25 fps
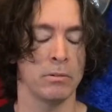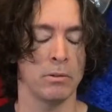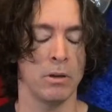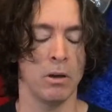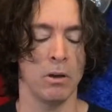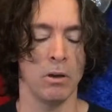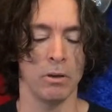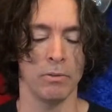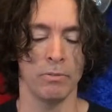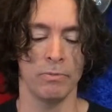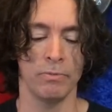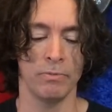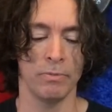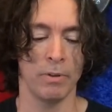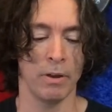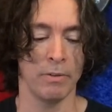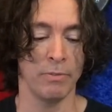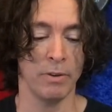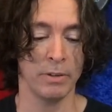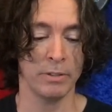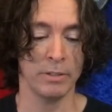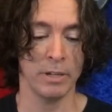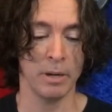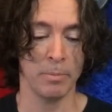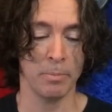
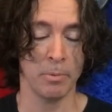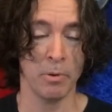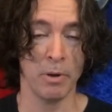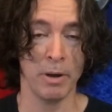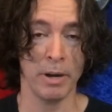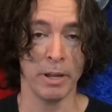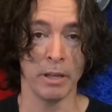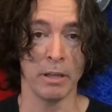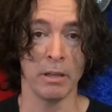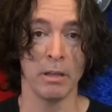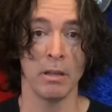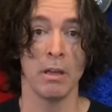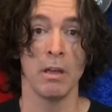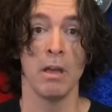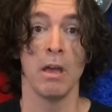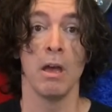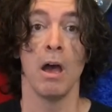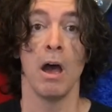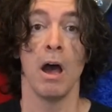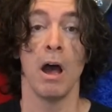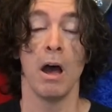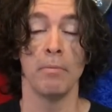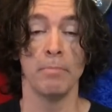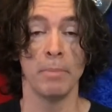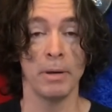
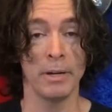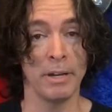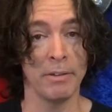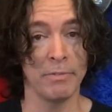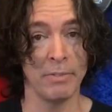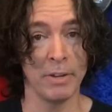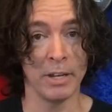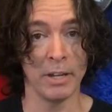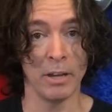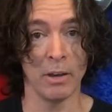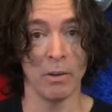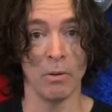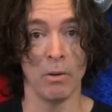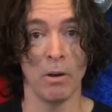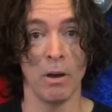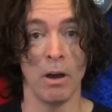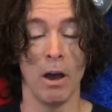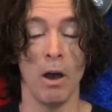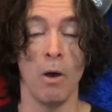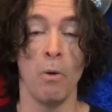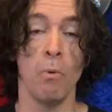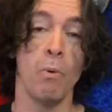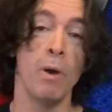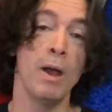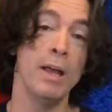a Monday video,
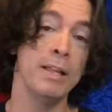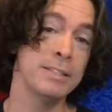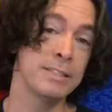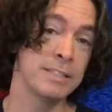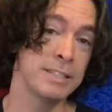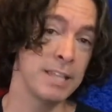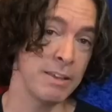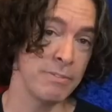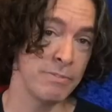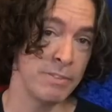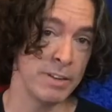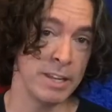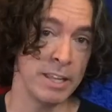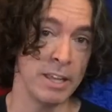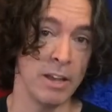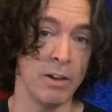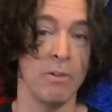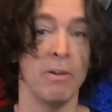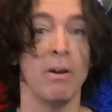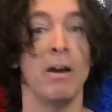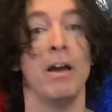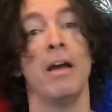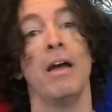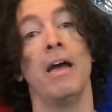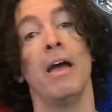a Wednesday
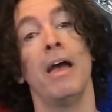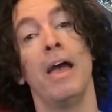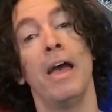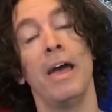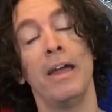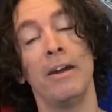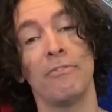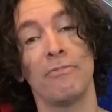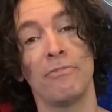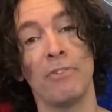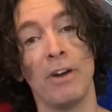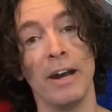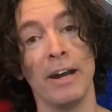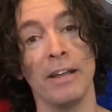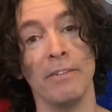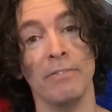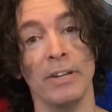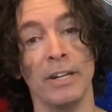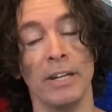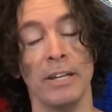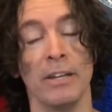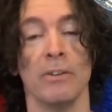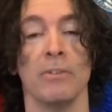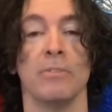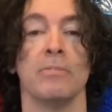video, and a Friday
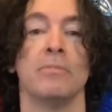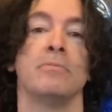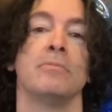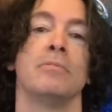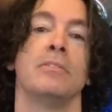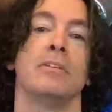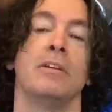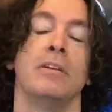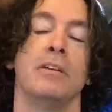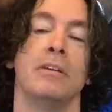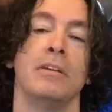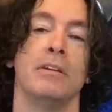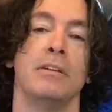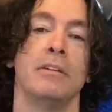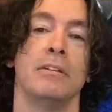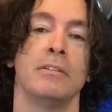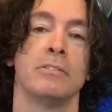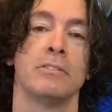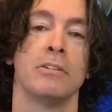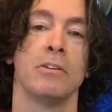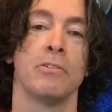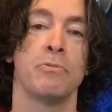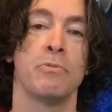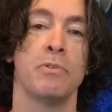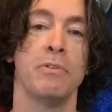video.
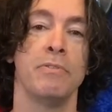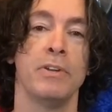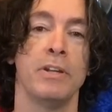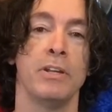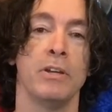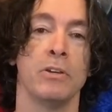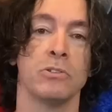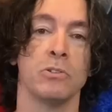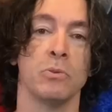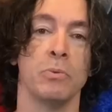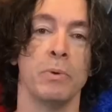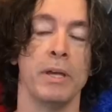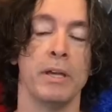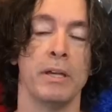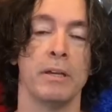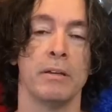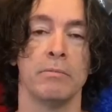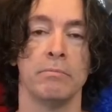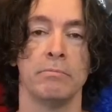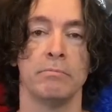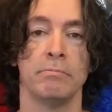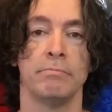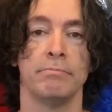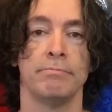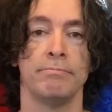So three videos a week
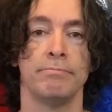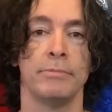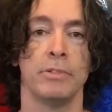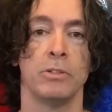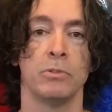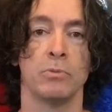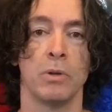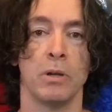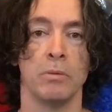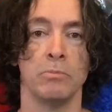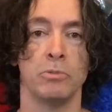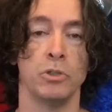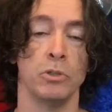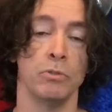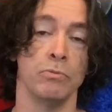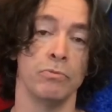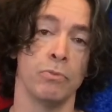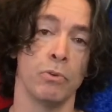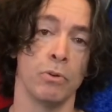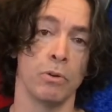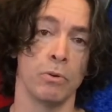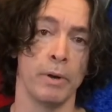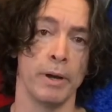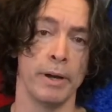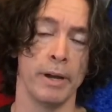is what I'm shooting
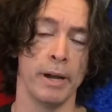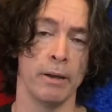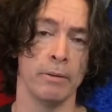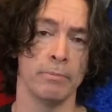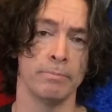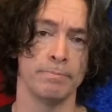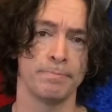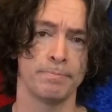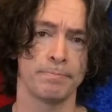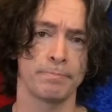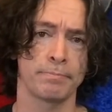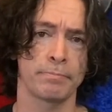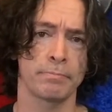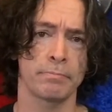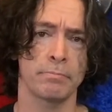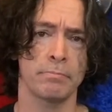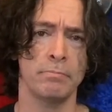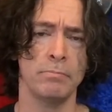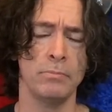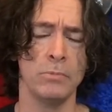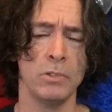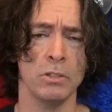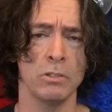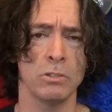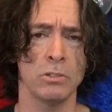for right now.
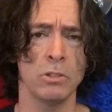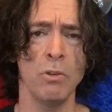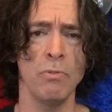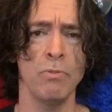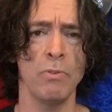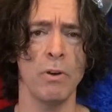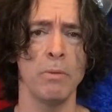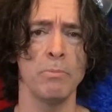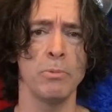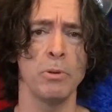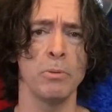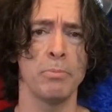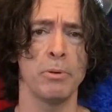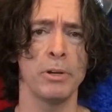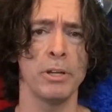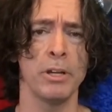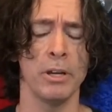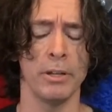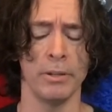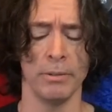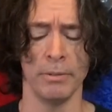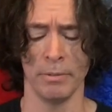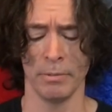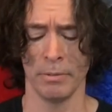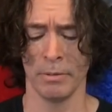So far, I'm doing pretty
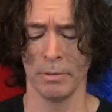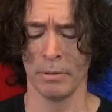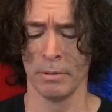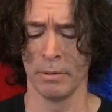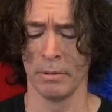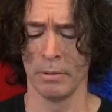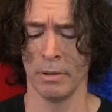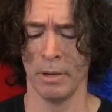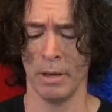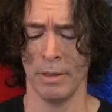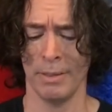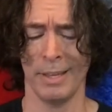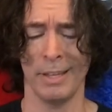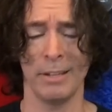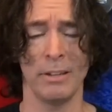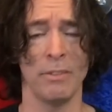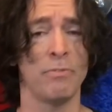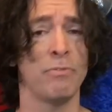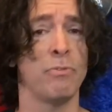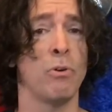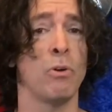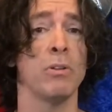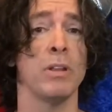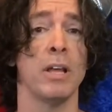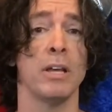good. I think I did
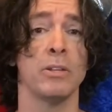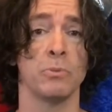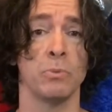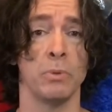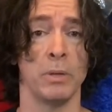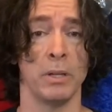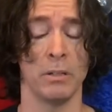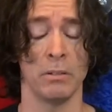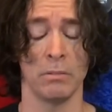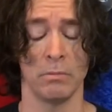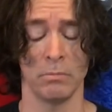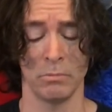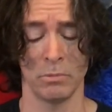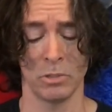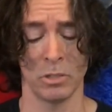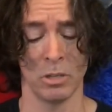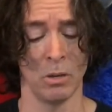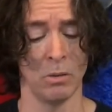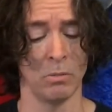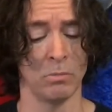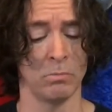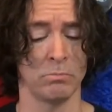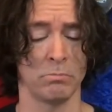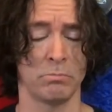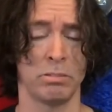four last week,
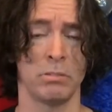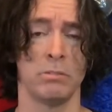so